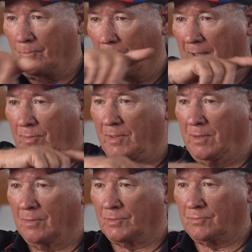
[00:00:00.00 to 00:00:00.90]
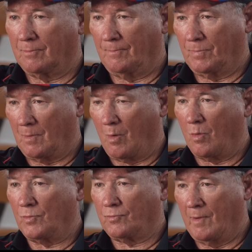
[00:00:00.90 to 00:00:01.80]
We had the
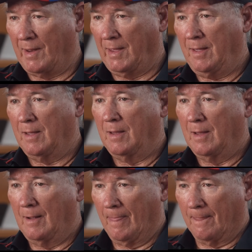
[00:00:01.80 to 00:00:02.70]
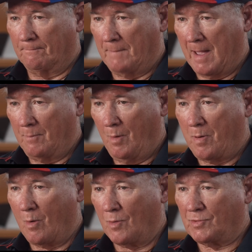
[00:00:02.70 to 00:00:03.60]
holes ready, bamboo
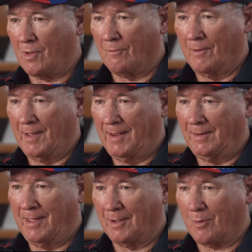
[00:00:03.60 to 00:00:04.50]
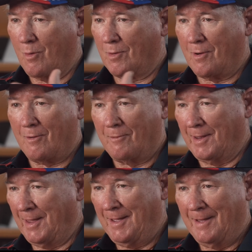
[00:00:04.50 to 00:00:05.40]
poles already, det cord
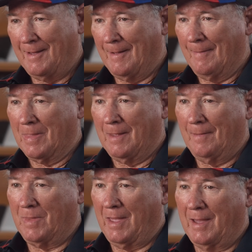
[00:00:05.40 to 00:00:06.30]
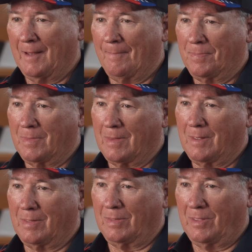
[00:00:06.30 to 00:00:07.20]
already, and
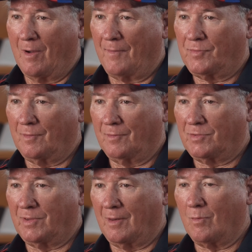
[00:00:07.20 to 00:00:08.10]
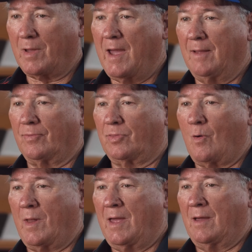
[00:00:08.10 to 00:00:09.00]
the officer said, "Okay,
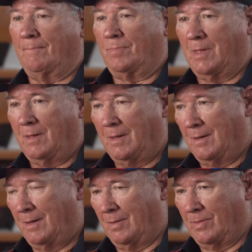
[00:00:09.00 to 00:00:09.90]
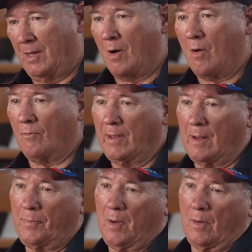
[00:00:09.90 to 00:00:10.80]
throw it in." And they all ran
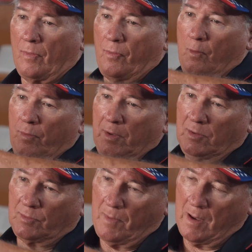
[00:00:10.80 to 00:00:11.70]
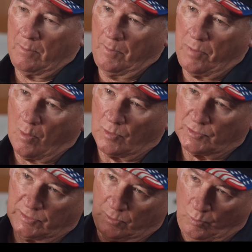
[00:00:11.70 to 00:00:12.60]
up there and threw these bamboo
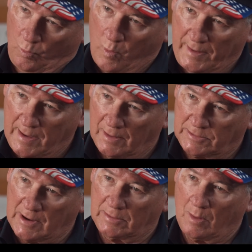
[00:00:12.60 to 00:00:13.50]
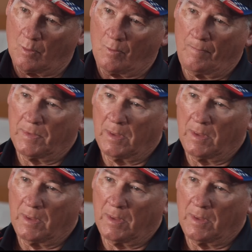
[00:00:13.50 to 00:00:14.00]
poles way down inside the hole.